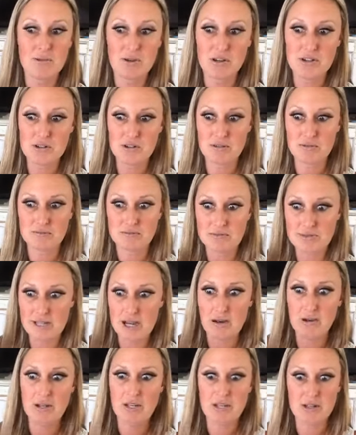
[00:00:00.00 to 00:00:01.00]
While you're
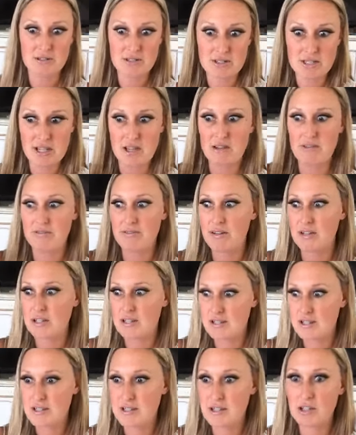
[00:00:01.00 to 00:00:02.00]
doubting yourself and
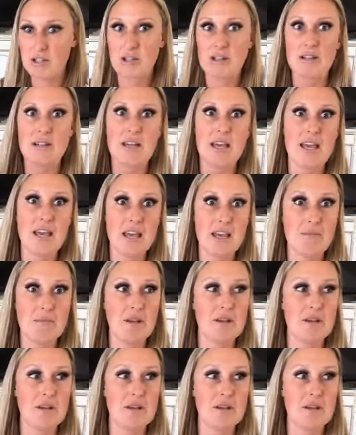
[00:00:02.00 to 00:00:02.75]
is this a good name?